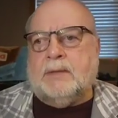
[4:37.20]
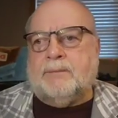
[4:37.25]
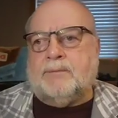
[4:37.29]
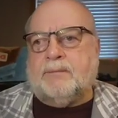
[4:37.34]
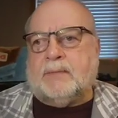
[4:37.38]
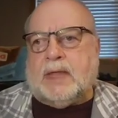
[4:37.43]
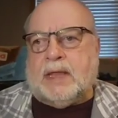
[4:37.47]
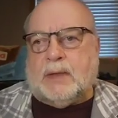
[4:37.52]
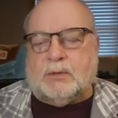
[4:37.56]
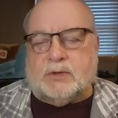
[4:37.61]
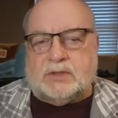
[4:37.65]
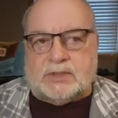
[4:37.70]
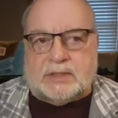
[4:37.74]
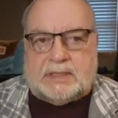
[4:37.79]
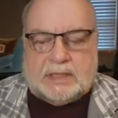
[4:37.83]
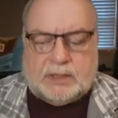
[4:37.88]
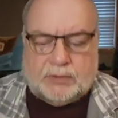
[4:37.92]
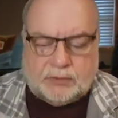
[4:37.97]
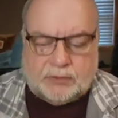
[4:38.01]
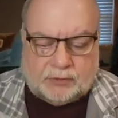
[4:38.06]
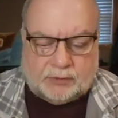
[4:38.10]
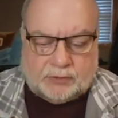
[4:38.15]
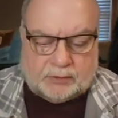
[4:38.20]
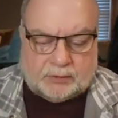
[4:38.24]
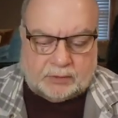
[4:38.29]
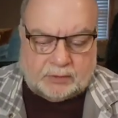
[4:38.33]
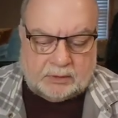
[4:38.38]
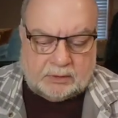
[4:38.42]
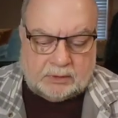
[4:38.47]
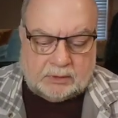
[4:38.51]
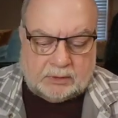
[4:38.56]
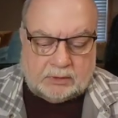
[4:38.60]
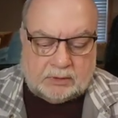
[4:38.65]
he was neither
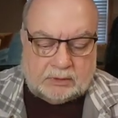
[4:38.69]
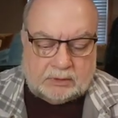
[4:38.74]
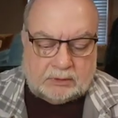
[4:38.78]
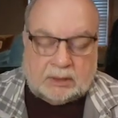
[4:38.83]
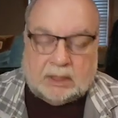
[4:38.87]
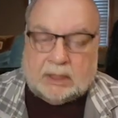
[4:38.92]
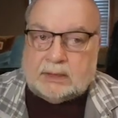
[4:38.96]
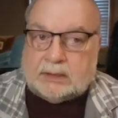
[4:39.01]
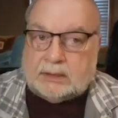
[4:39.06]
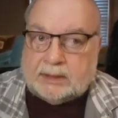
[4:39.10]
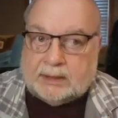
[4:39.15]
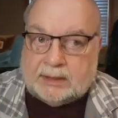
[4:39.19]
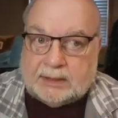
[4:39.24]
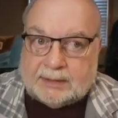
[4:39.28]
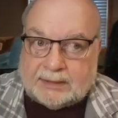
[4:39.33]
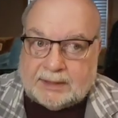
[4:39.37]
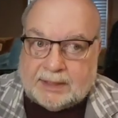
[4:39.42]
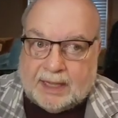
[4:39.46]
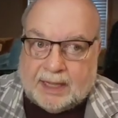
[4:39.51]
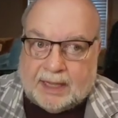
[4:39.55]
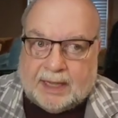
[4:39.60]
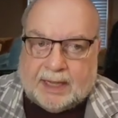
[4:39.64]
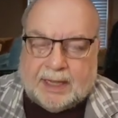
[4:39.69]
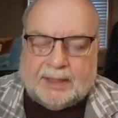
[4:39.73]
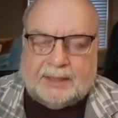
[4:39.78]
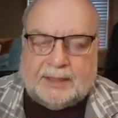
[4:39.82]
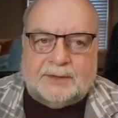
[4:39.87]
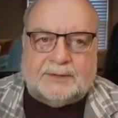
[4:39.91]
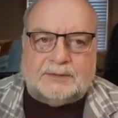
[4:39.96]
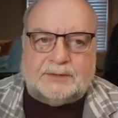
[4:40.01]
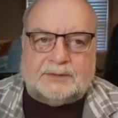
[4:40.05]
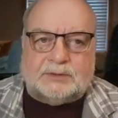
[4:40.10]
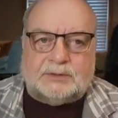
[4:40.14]
a little
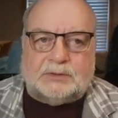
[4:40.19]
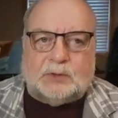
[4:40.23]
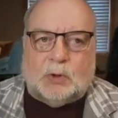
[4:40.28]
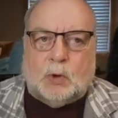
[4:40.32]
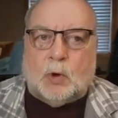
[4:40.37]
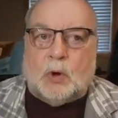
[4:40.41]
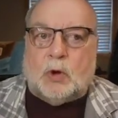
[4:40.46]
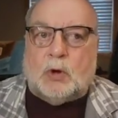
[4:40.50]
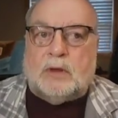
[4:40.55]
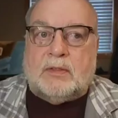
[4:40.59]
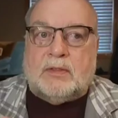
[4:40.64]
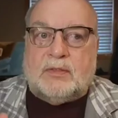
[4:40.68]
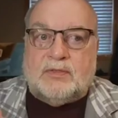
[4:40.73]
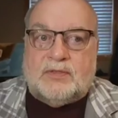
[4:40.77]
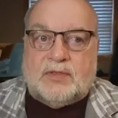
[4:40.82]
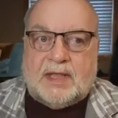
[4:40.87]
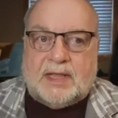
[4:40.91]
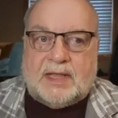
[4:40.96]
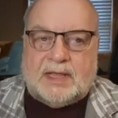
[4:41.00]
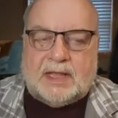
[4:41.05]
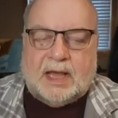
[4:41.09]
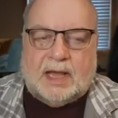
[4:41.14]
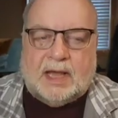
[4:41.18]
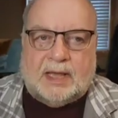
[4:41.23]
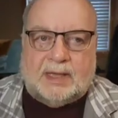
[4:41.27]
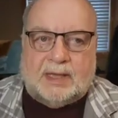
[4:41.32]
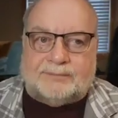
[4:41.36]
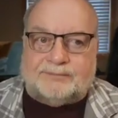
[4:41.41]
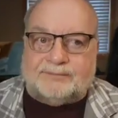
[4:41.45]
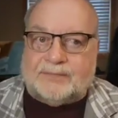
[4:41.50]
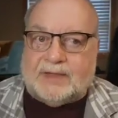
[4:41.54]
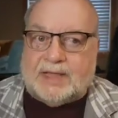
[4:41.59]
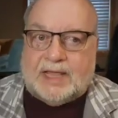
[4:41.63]
God or the
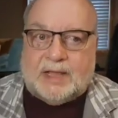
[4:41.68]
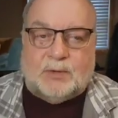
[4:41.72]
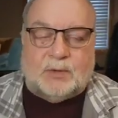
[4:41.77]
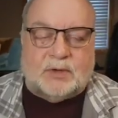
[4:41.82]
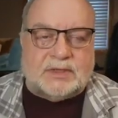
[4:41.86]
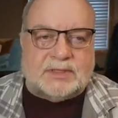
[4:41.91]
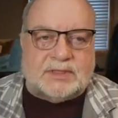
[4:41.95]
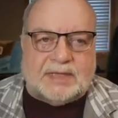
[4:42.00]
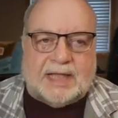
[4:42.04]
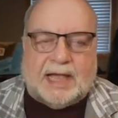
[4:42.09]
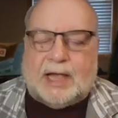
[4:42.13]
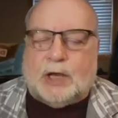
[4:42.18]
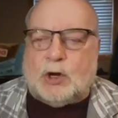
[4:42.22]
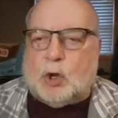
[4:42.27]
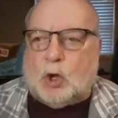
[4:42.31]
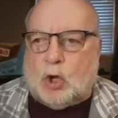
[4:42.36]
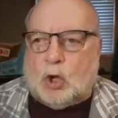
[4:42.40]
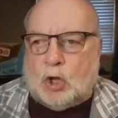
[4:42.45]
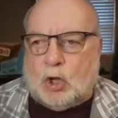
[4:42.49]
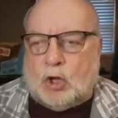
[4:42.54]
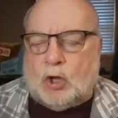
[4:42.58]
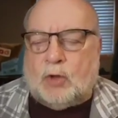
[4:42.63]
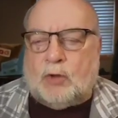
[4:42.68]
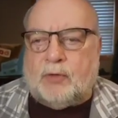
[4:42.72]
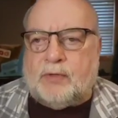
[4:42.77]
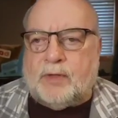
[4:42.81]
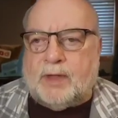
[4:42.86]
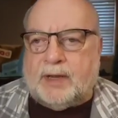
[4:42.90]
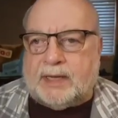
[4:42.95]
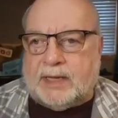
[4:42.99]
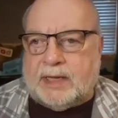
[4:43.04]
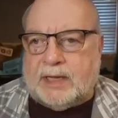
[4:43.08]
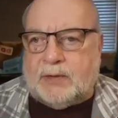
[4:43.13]
God. He was not all
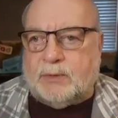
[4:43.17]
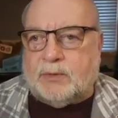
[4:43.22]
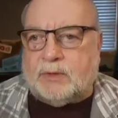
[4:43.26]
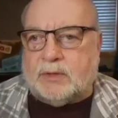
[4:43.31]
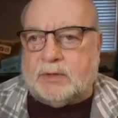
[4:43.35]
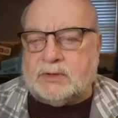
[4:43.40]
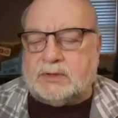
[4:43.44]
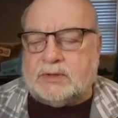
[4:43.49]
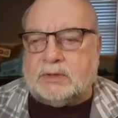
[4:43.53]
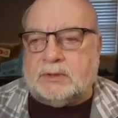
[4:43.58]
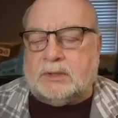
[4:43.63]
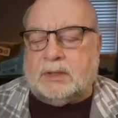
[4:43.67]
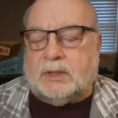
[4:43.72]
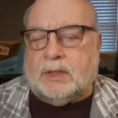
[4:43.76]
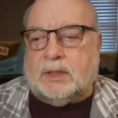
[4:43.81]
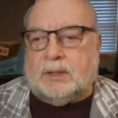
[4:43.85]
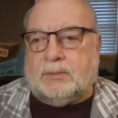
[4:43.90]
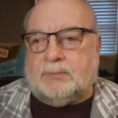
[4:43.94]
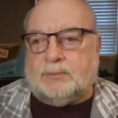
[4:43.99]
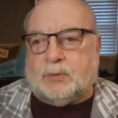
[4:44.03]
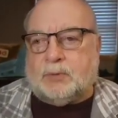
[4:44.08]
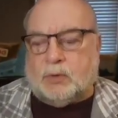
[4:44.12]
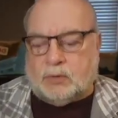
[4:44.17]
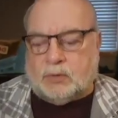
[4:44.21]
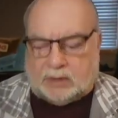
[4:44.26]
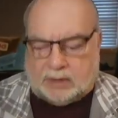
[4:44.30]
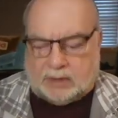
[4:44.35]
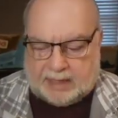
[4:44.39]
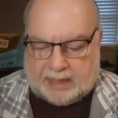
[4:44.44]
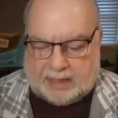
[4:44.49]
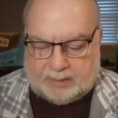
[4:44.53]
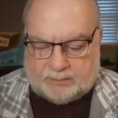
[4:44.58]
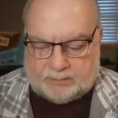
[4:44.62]
that he was
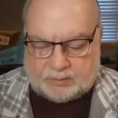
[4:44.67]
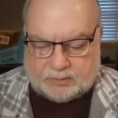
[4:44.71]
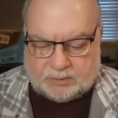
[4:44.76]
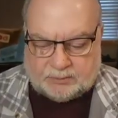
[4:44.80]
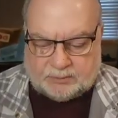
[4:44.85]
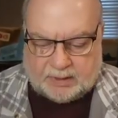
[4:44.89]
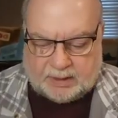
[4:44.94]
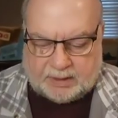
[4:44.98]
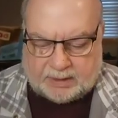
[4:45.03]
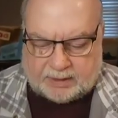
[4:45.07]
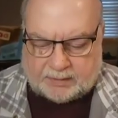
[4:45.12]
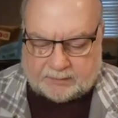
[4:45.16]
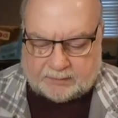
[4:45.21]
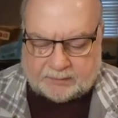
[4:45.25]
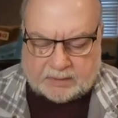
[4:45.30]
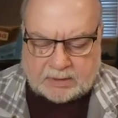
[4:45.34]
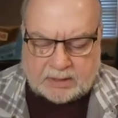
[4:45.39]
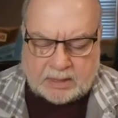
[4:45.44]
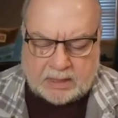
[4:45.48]
proclaimed to be.